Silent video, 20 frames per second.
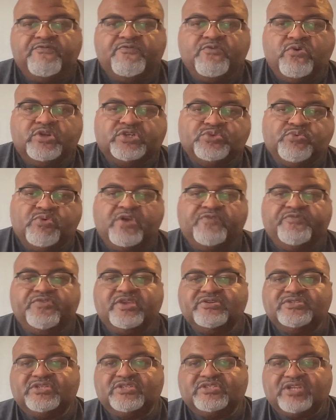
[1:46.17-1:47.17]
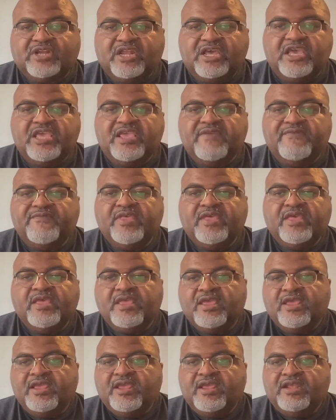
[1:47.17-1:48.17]
for 12 Years a Slave,
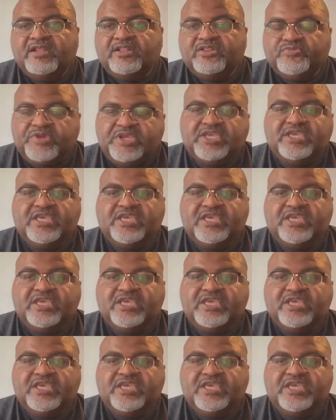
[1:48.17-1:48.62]
Three